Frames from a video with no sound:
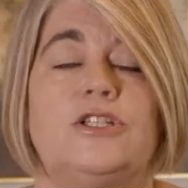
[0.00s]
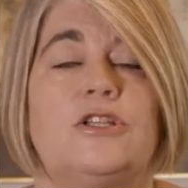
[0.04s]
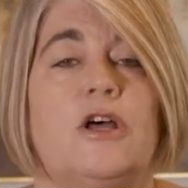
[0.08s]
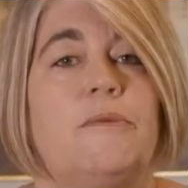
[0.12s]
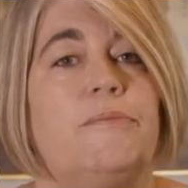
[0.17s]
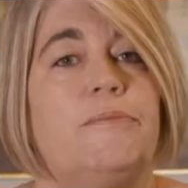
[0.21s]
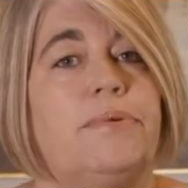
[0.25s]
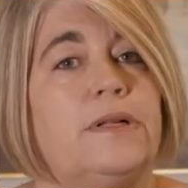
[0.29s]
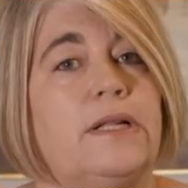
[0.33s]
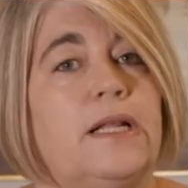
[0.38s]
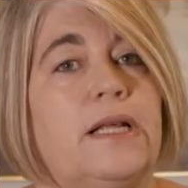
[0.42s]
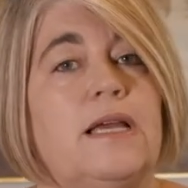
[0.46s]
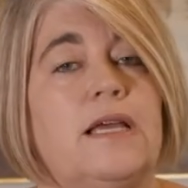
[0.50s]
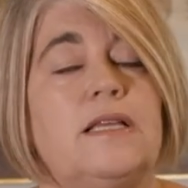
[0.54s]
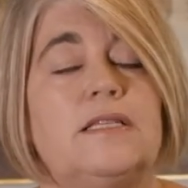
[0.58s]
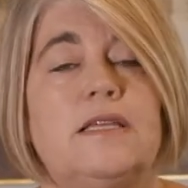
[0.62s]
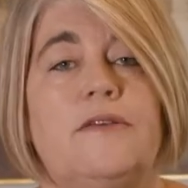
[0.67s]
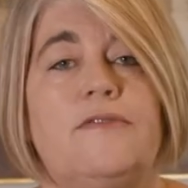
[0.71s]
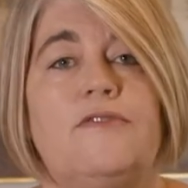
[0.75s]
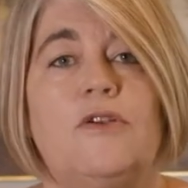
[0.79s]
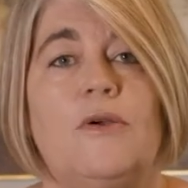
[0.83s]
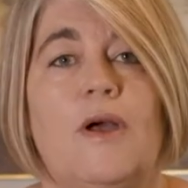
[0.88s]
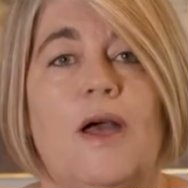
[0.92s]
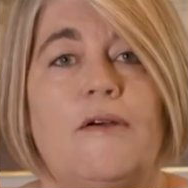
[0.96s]
So please,
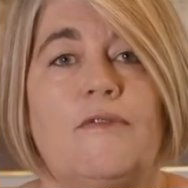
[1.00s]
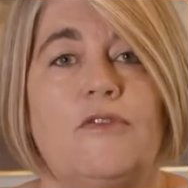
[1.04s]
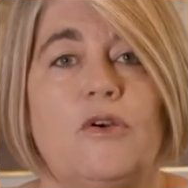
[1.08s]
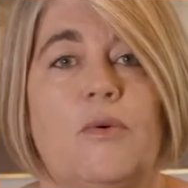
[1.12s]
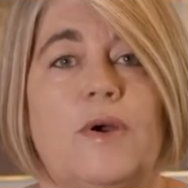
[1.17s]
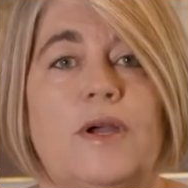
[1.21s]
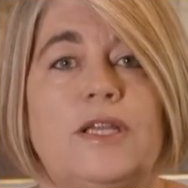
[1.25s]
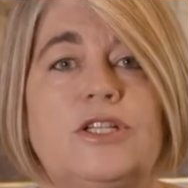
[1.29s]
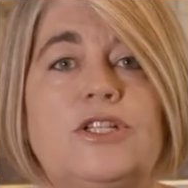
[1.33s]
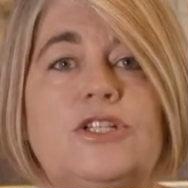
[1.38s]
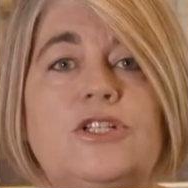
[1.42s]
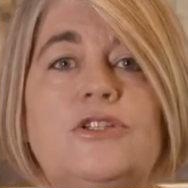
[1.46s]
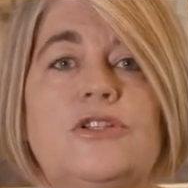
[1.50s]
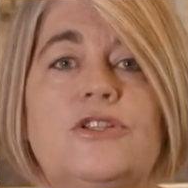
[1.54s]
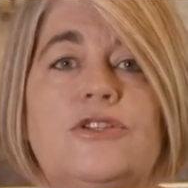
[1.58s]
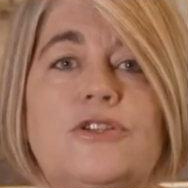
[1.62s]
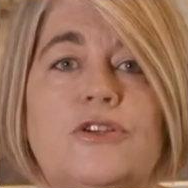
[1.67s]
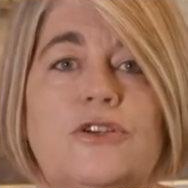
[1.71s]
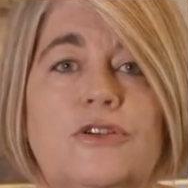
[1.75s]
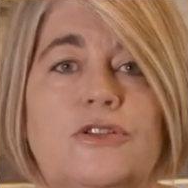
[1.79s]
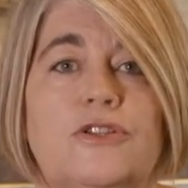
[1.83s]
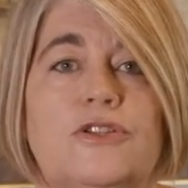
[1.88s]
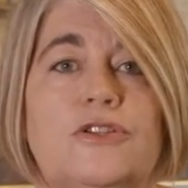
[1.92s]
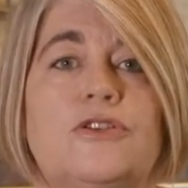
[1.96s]
if you have questions,
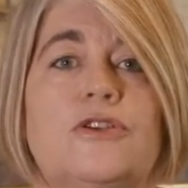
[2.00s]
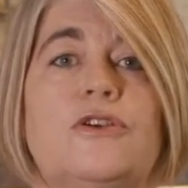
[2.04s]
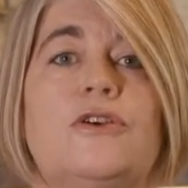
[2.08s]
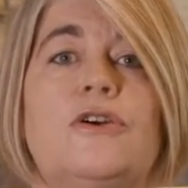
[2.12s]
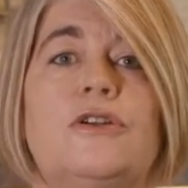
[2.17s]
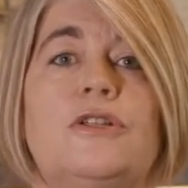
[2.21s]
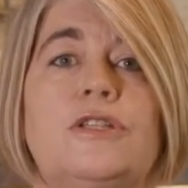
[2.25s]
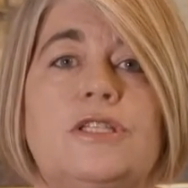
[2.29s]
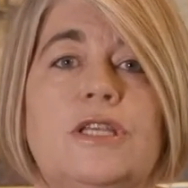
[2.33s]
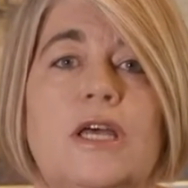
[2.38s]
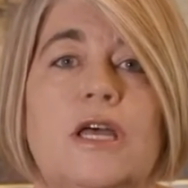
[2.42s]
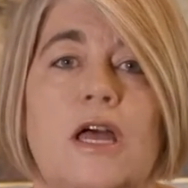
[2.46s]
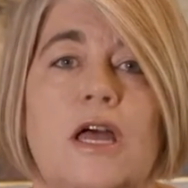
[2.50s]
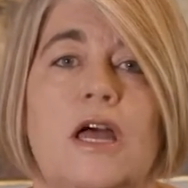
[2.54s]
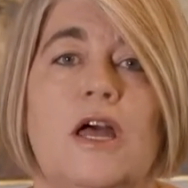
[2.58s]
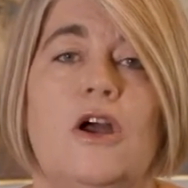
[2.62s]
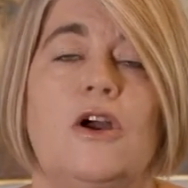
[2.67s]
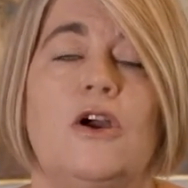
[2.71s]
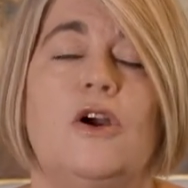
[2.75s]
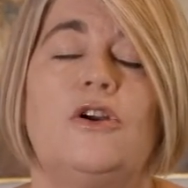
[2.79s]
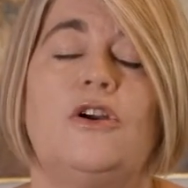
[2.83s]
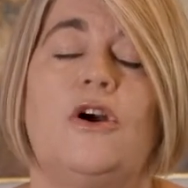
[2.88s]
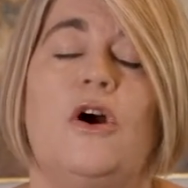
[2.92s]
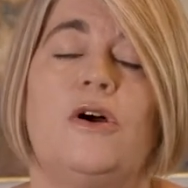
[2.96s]
concerns,
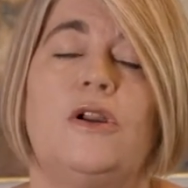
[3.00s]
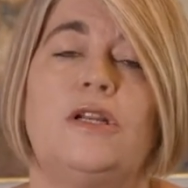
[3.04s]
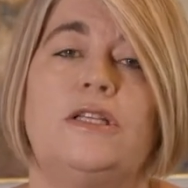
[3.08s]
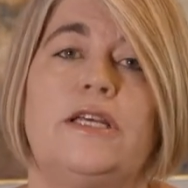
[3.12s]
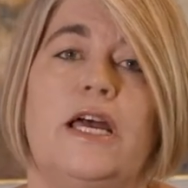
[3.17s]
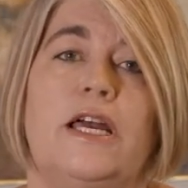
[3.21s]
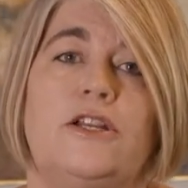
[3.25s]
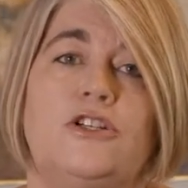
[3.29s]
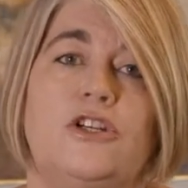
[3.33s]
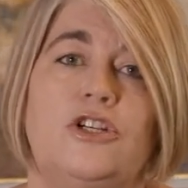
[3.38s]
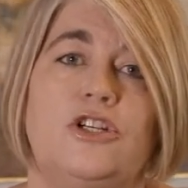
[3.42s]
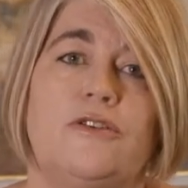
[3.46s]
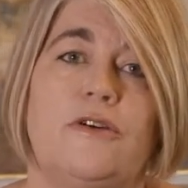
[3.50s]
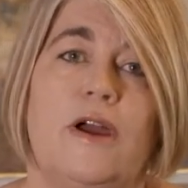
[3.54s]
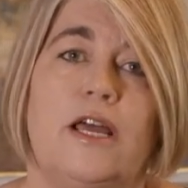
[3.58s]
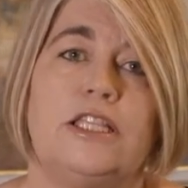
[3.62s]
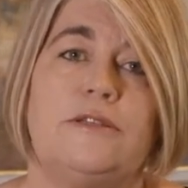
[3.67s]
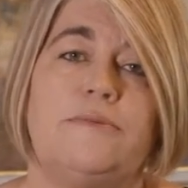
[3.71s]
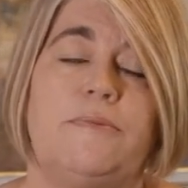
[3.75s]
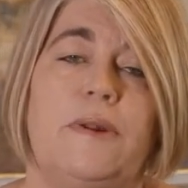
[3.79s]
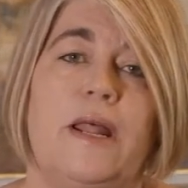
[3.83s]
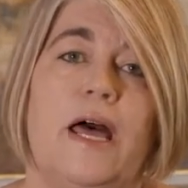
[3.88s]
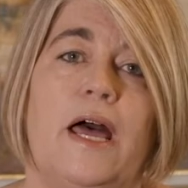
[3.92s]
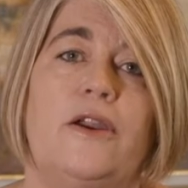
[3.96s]
contact your
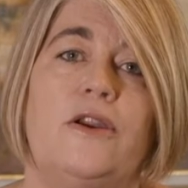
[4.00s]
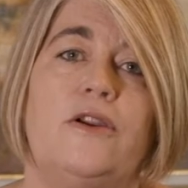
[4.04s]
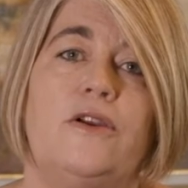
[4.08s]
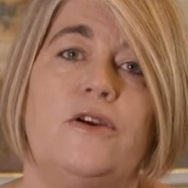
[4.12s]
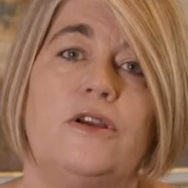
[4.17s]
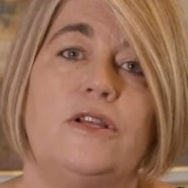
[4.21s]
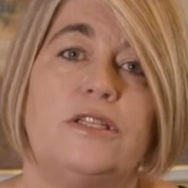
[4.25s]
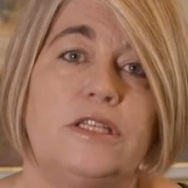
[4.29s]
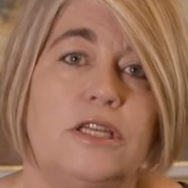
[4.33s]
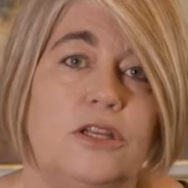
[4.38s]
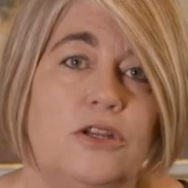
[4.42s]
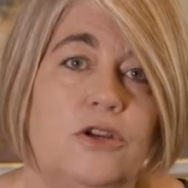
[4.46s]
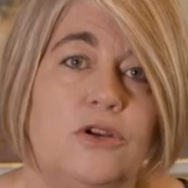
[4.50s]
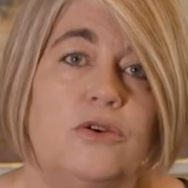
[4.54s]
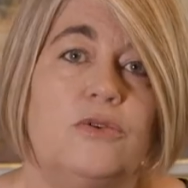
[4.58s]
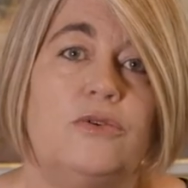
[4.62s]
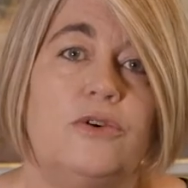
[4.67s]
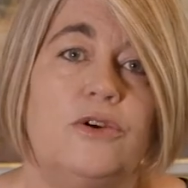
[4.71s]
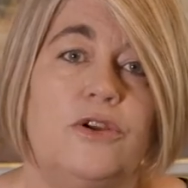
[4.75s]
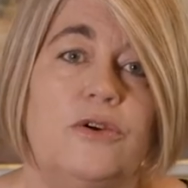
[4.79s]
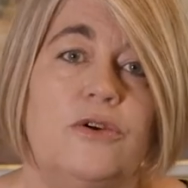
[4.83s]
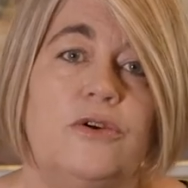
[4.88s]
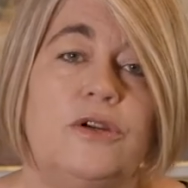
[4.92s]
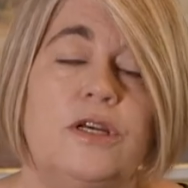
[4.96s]
transplant nurse in
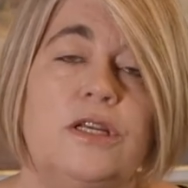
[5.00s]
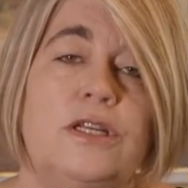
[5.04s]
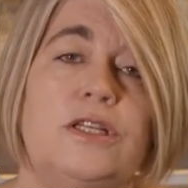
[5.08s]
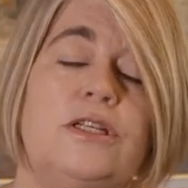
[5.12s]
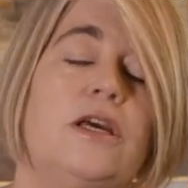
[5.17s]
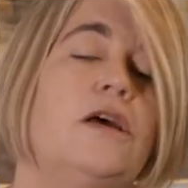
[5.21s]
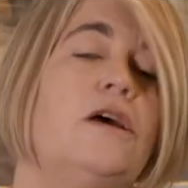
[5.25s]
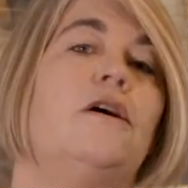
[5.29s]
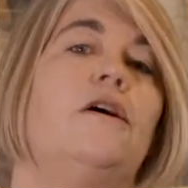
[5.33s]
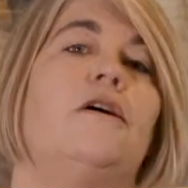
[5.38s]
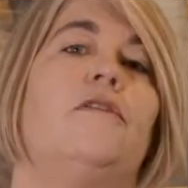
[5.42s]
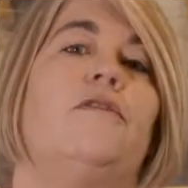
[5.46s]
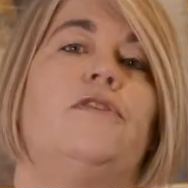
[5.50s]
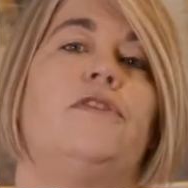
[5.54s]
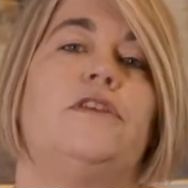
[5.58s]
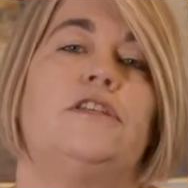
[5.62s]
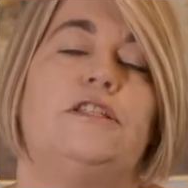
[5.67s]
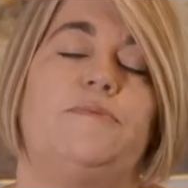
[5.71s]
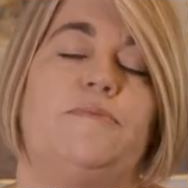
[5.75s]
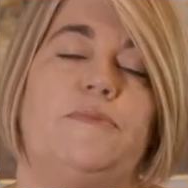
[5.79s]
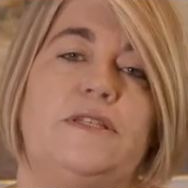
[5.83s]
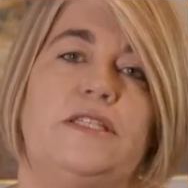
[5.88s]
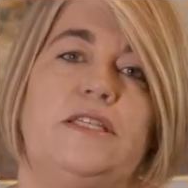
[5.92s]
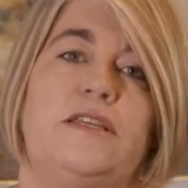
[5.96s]
your unit for the
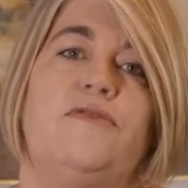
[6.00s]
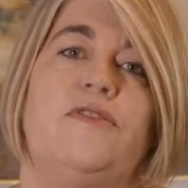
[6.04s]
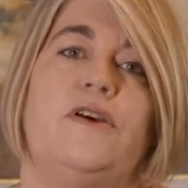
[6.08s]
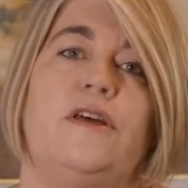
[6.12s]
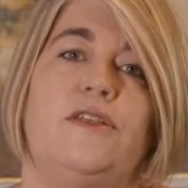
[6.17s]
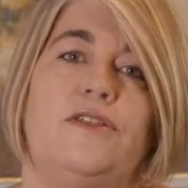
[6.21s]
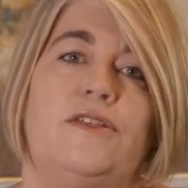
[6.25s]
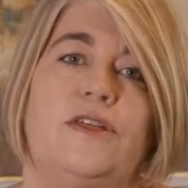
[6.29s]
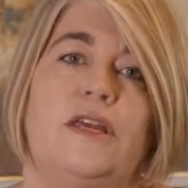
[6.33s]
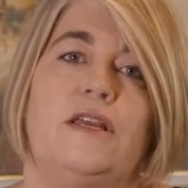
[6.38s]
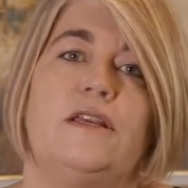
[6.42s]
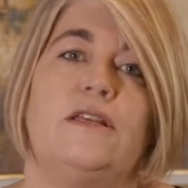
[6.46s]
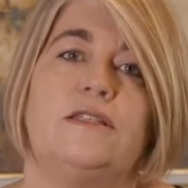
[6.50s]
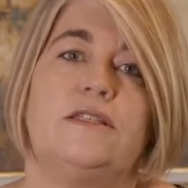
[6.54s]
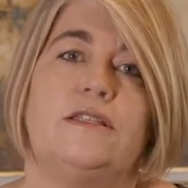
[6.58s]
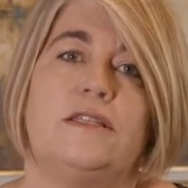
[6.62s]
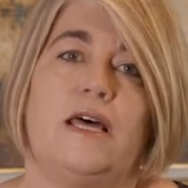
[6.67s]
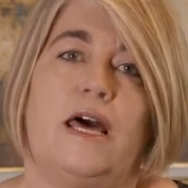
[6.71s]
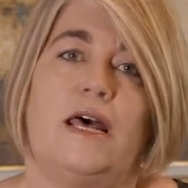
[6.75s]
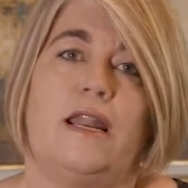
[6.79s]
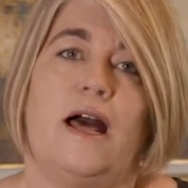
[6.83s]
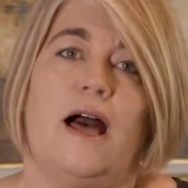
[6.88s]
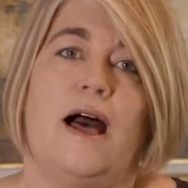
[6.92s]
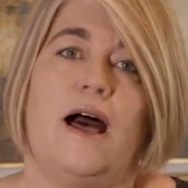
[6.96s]
specific things
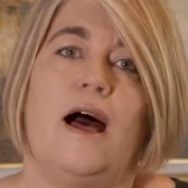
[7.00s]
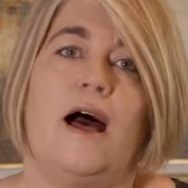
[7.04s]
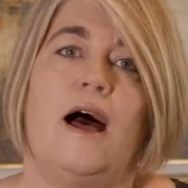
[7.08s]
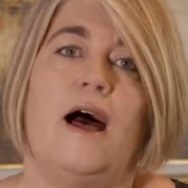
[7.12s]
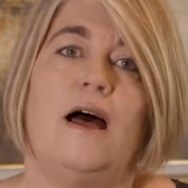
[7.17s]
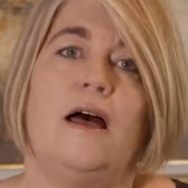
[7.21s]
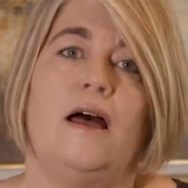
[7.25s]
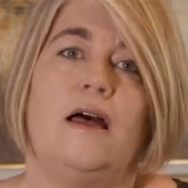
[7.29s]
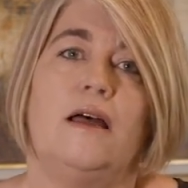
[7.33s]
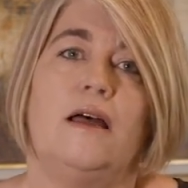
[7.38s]
that are